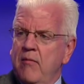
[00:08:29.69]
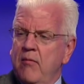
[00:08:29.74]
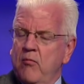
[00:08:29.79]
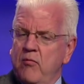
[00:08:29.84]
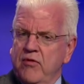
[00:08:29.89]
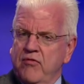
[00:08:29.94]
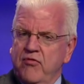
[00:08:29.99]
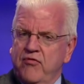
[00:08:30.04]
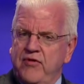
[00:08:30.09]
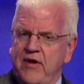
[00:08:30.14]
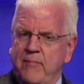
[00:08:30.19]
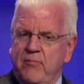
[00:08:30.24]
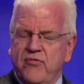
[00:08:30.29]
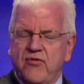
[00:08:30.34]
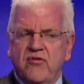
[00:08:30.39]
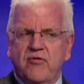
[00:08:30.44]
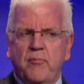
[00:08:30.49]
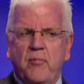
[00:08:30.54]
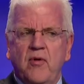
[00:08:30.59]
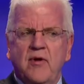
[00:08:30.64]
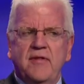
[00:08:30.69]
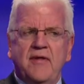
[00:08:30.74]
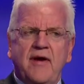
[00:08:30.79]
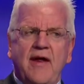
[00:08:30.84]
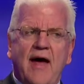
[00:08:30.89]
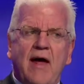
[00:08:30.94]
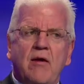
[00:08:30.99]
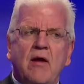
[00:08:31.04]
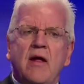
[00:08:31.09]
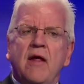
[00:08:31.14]
which Tim just pointed
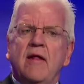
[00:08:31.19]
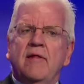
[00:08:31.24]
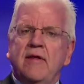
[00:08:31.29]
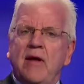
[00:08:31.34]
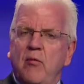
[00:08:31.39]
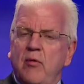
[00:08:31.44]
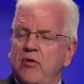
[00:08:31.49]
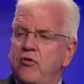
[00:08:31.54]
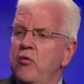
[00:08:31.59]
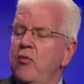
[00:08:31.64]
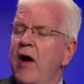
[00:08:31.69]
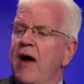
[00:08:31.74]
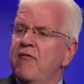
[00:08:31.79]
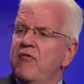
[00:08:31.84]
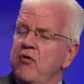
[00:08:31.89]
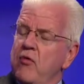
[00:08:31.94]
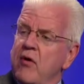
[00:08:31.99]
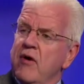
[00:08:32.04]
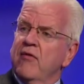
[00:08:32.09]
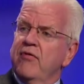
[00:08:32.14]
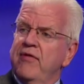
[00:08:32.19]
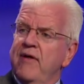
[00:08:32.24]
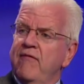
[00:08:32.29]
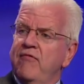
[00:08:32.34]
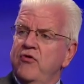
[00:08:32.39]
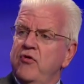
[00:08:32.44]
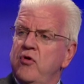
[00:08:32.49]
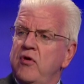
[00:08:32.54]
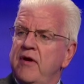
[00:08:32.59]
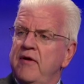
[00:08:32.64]
out, that we do have an auto
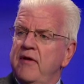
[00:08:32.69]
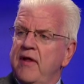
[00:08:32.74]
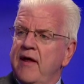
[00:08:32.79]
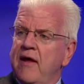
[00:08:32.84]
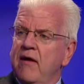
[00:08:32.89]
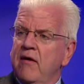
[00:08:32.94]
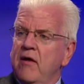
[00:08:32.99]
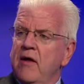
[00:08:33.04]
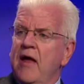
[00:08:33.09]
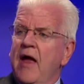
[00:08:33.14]
theft unit there.